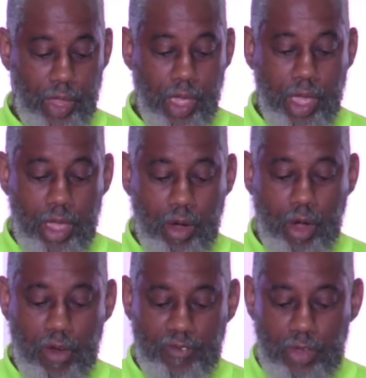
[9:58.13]
Here are a
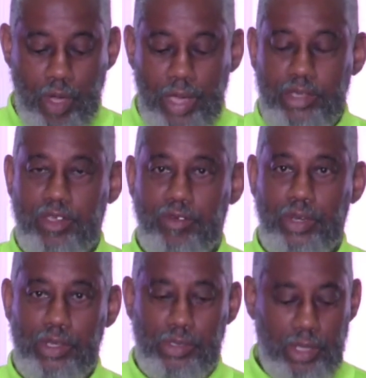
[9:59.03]
few
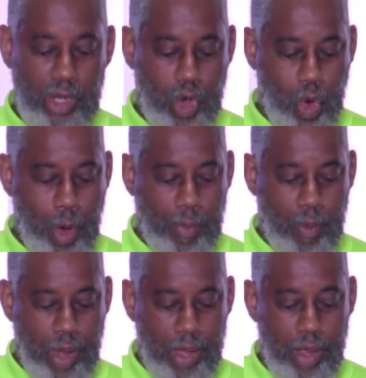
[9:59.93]
activities that
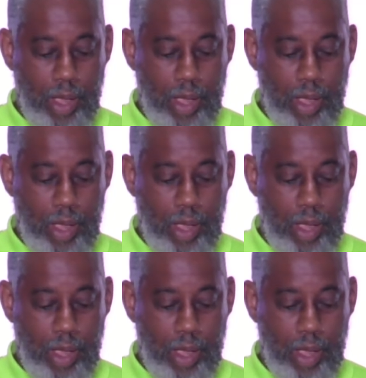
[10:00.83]
incorporate